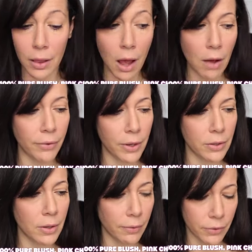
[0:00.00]
love this
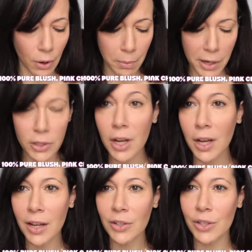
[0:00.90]
stuff so much.
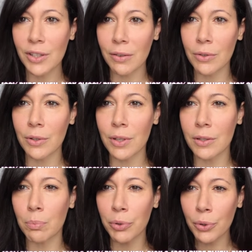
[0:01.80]
It just gives you
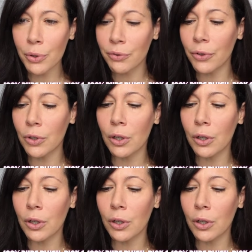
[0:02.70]
this beautiful